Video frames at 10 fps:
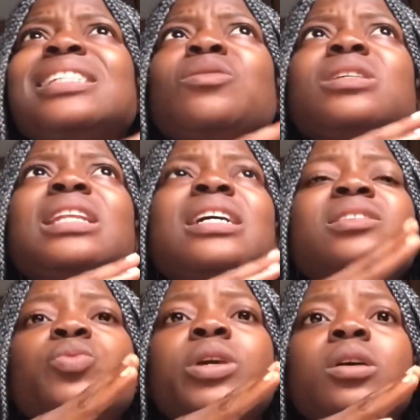I think it was
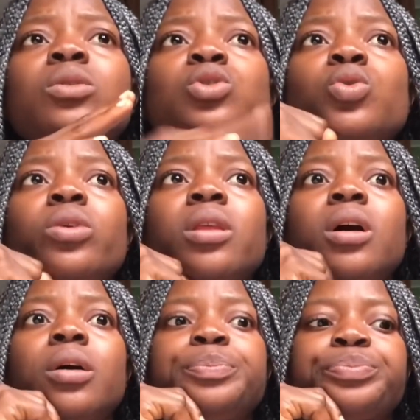last week or so
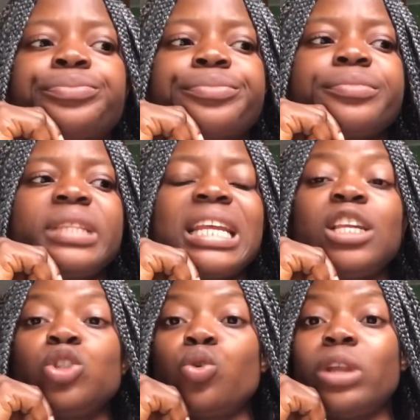that
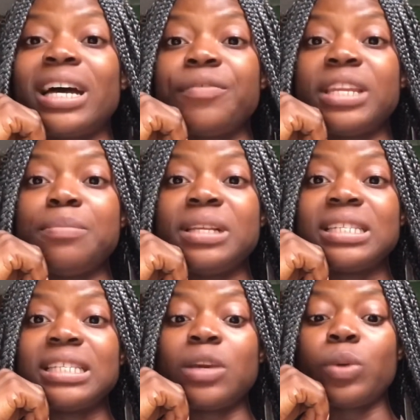they should go there having a
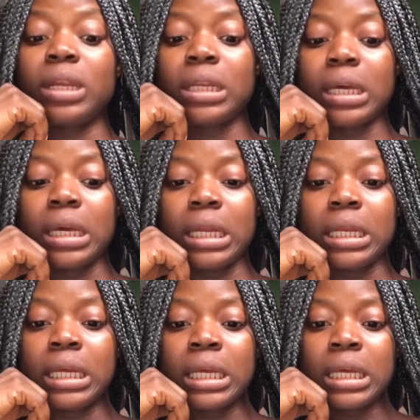meeting. They went there
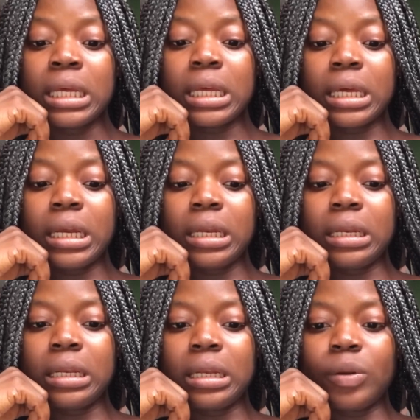
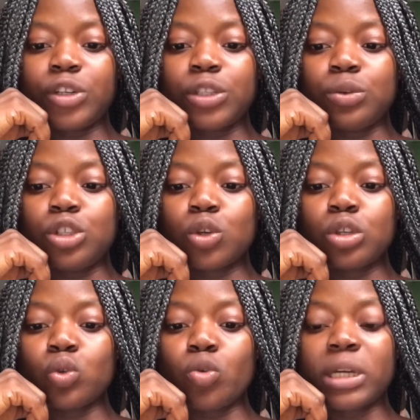and they were trying to
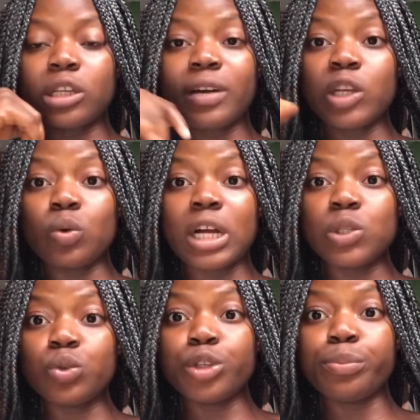discuss the whole matter of how to
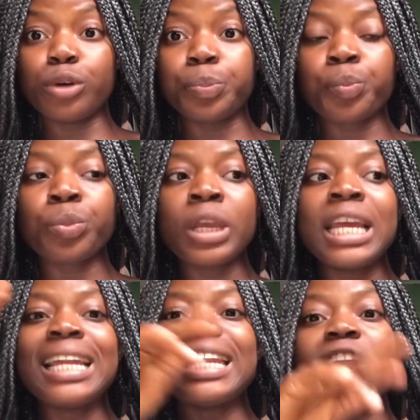handle the boy.
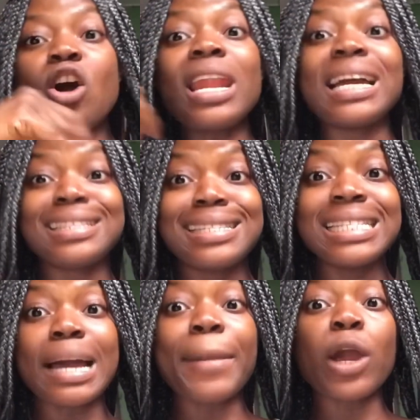They called
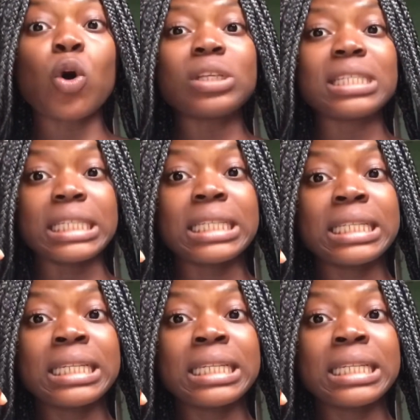Auntina, my cousin.